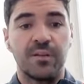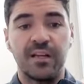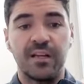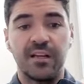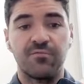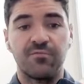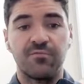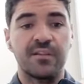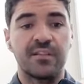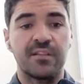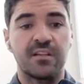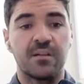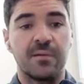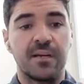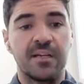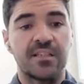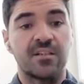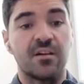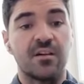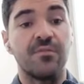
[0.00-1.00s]
We then throw into the
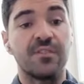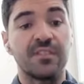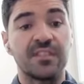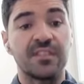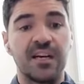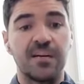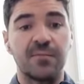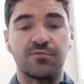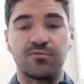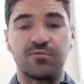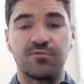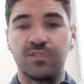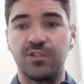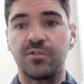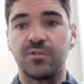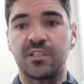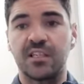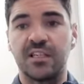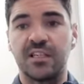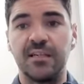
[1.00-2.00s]
mix oftentimes
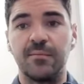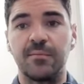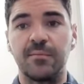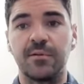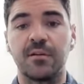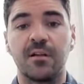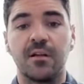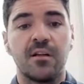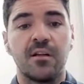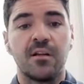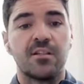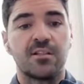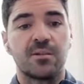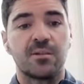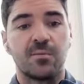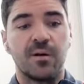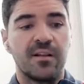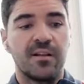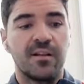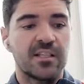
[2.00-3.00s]
reduced sleep.
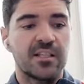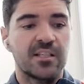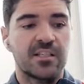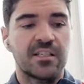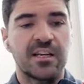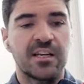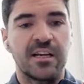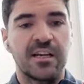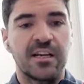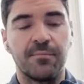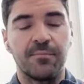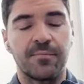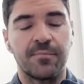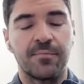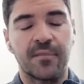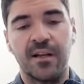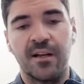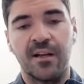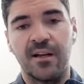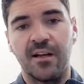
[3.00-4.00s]
So whether that's
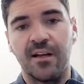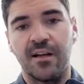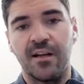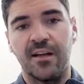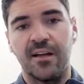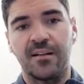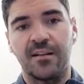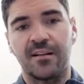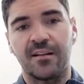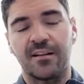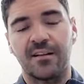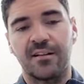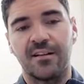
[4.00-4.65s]
um, uh,